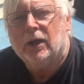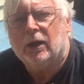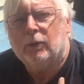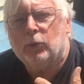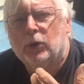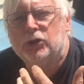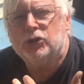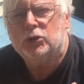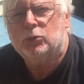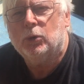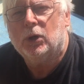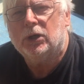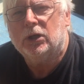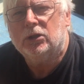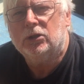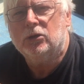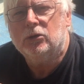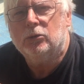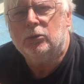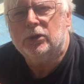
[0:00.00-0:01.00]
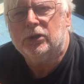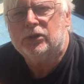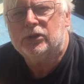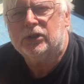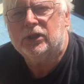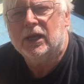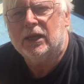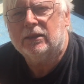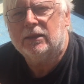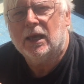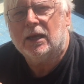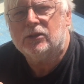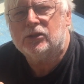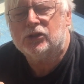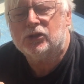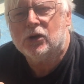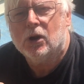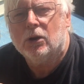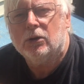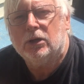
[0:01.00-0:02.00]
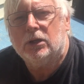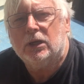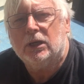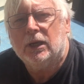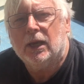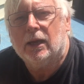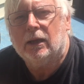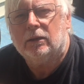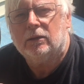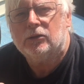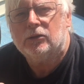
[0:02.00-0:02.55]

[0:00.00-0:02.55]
and what you want to do is get that started again.